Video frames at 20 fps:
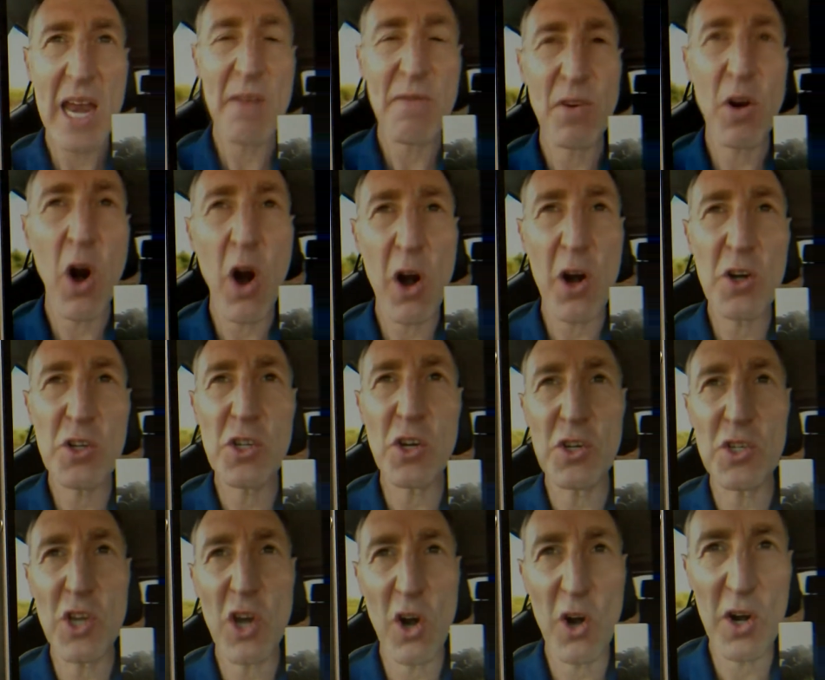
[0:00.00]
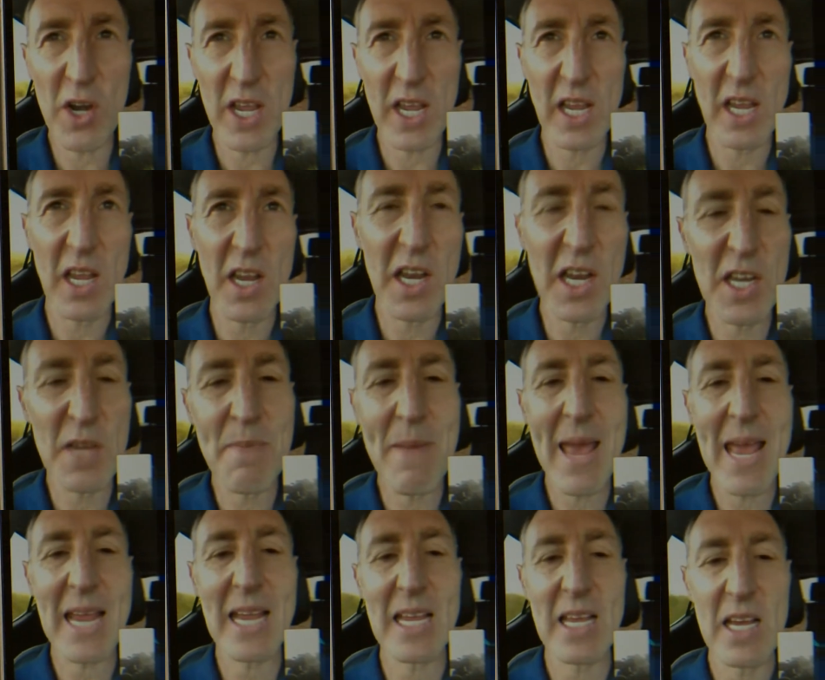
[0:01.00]
And if cars are turning, you need to
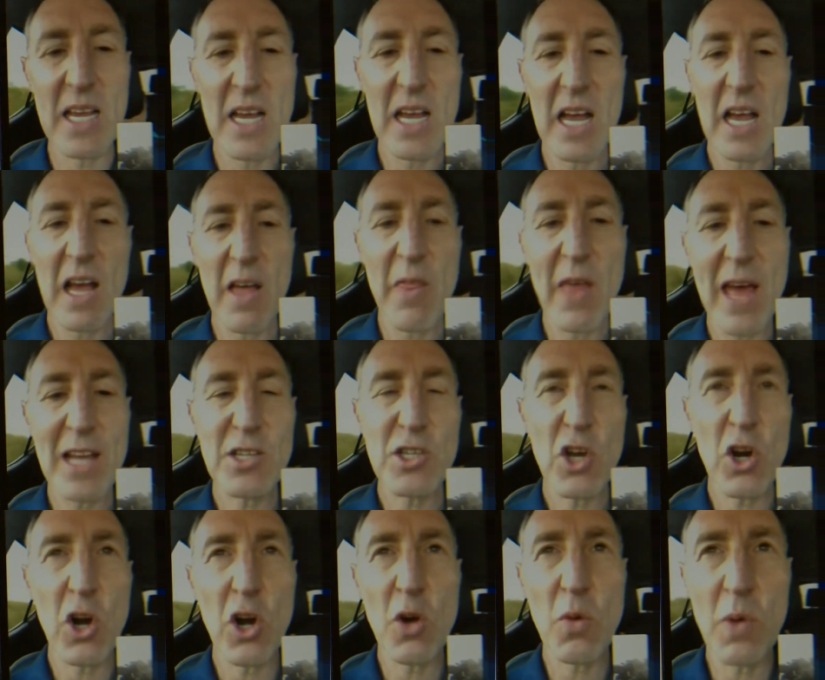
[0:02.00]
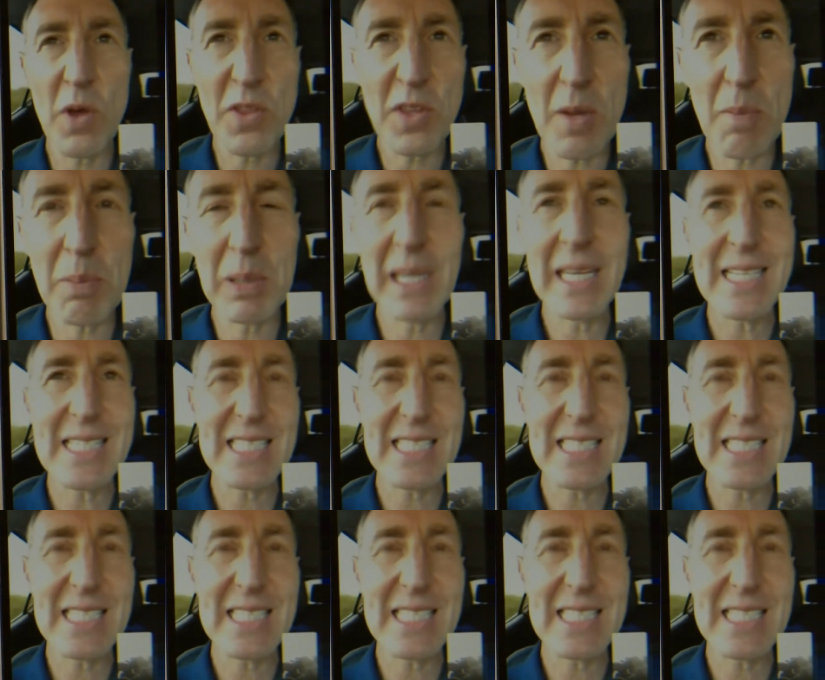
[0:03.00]
make that turn with complete